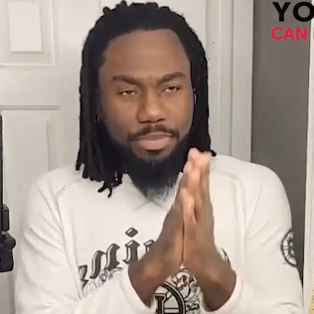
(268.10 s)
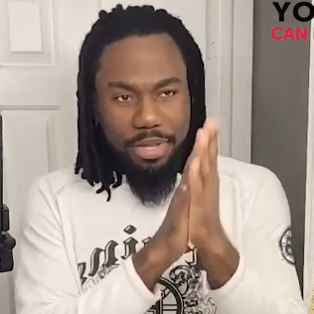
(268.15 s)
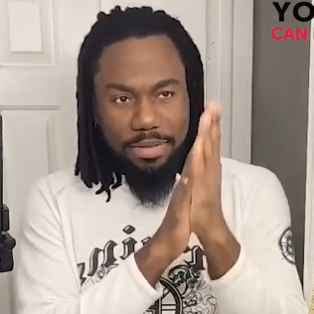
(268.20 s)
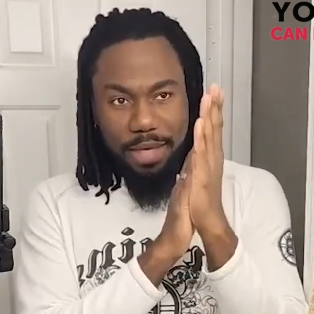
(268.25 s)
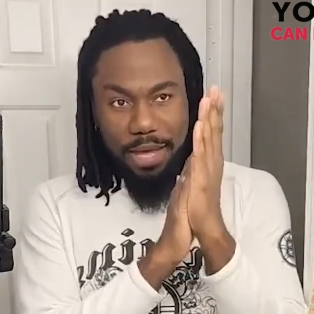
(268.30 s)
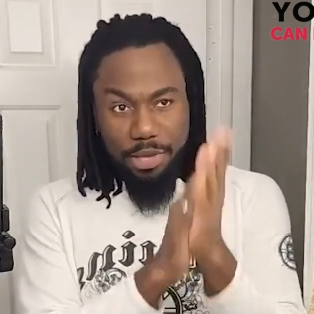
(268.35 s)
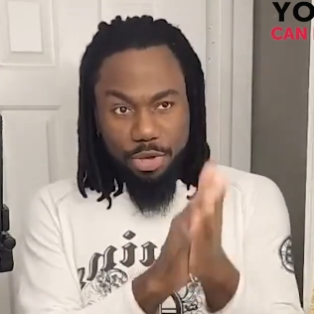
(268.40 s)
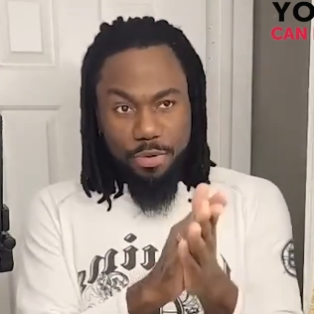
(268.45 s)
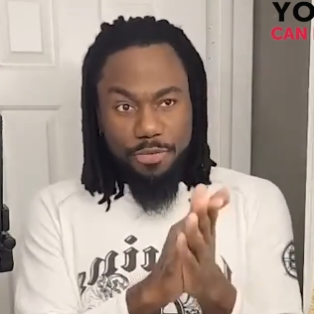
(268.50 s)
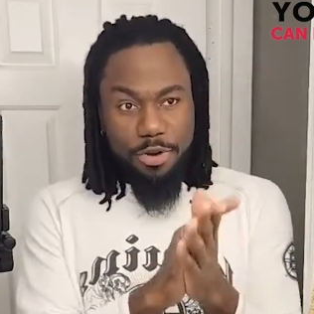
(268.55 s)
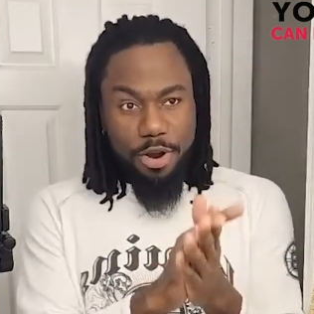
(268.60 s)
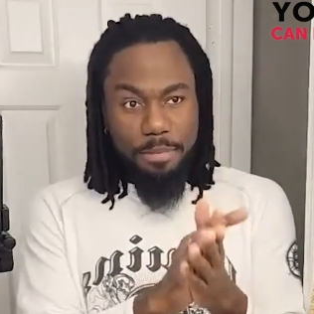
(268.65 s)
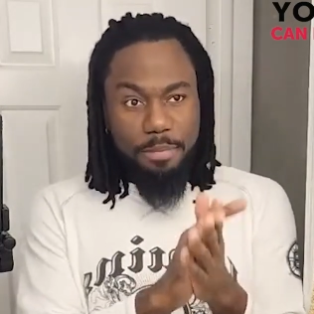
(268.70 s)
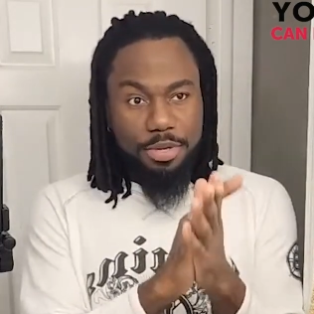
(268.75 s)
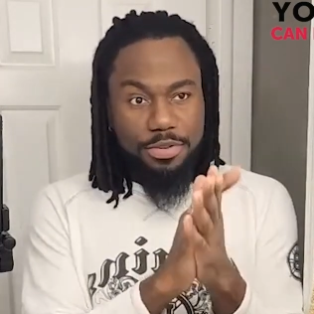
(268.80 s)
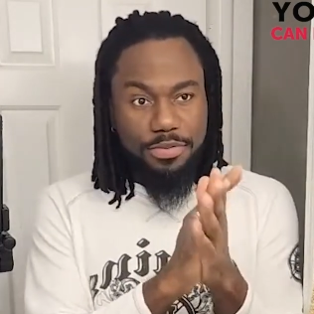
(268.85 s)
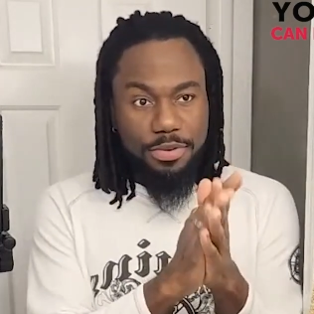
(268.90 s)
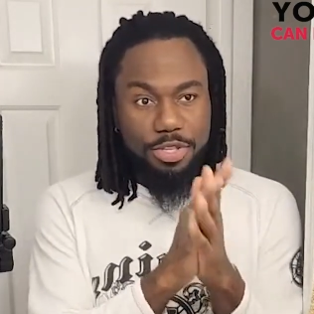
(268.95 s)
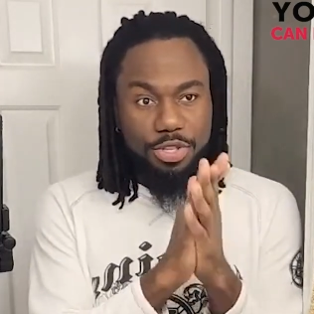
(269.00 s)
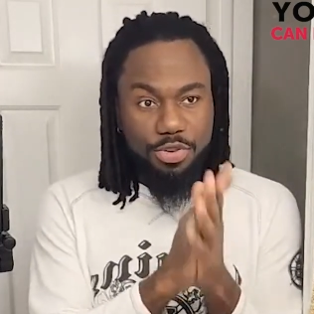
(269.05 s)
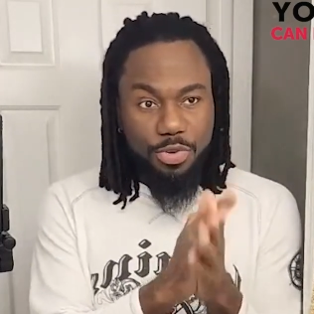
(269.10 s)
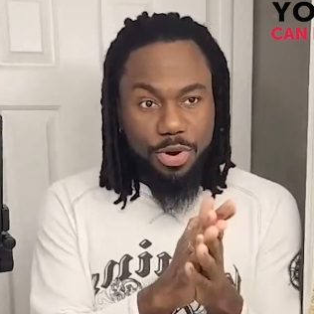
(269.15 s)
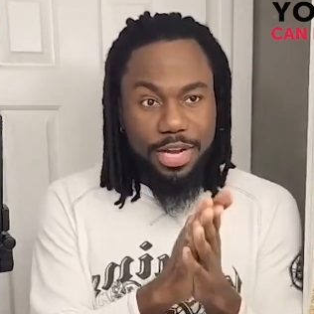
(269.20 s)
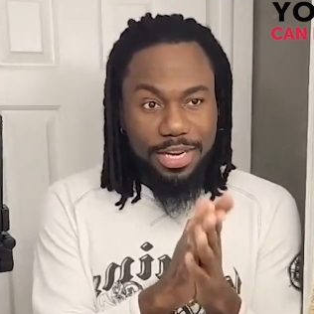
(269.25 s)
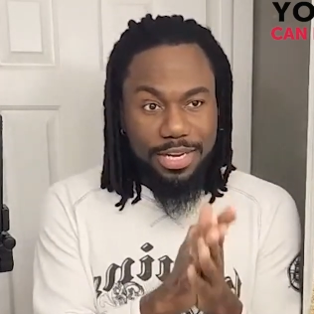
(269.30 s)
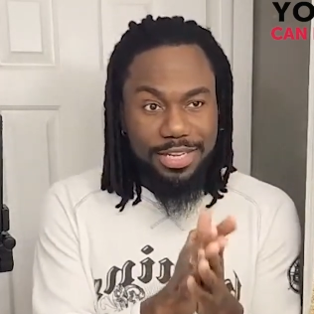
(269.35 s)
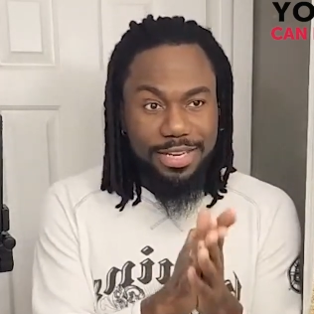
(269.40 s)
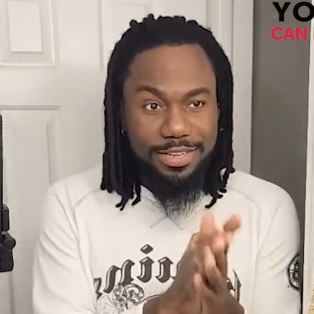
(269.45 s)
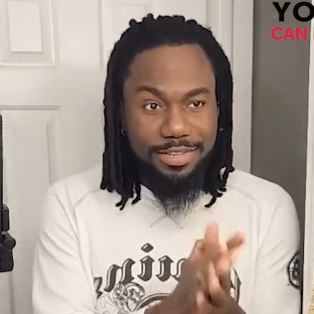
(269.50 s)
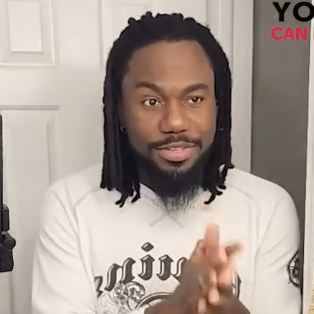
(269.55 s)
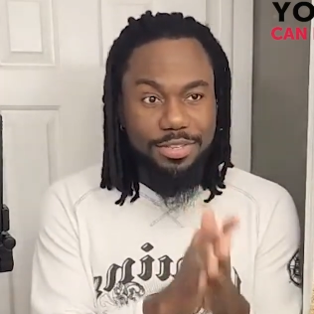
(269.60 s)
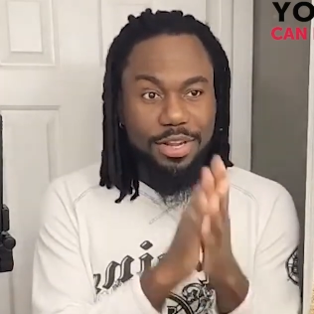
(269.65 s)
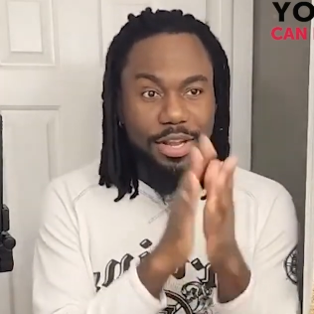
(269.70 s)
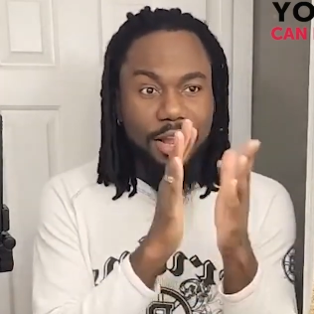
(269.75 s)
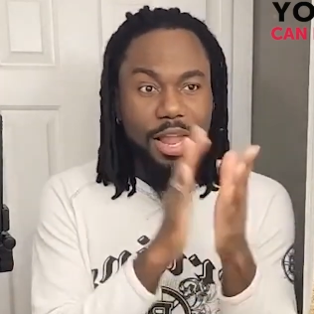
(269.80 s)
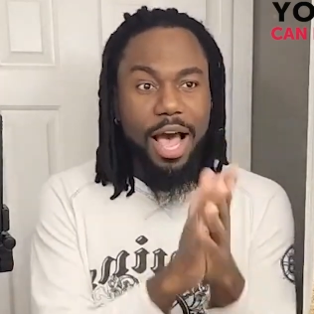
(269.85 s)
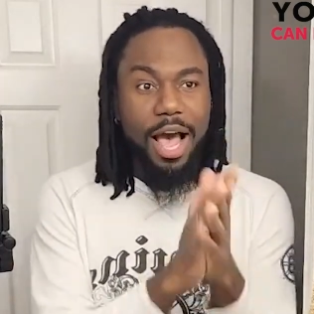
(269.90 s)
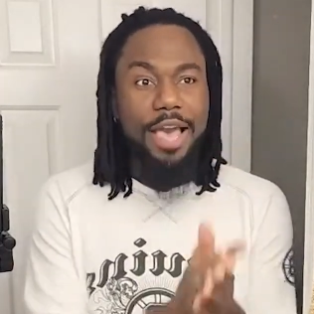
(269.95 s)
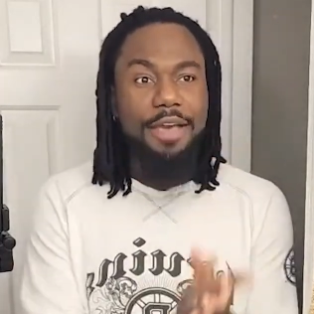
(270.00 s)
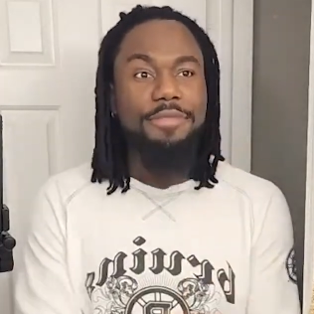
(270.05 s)
Thank you very much for joining this
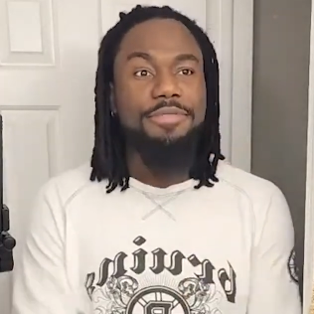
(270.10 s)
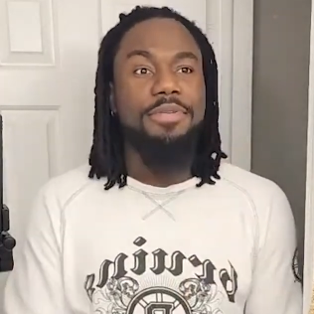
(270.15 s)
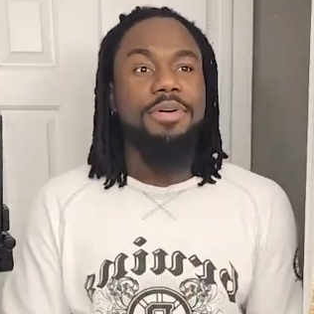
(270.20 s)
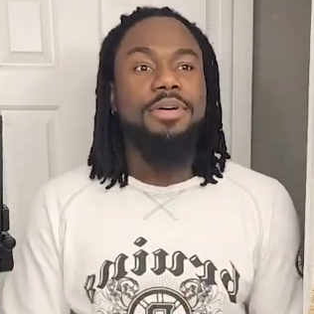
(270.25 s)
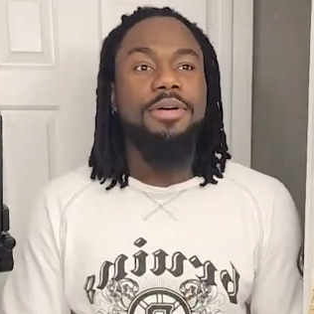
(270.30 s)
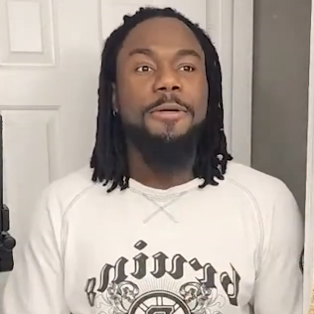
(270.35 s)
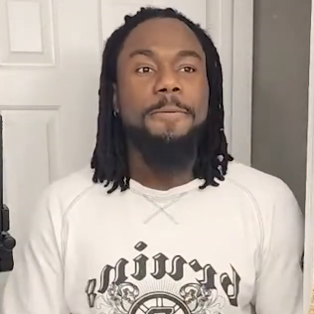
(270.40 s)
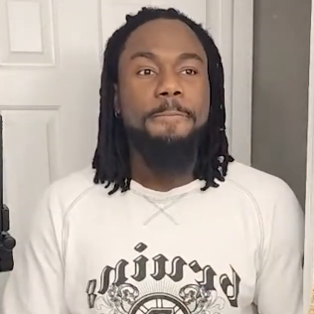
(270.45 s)
live.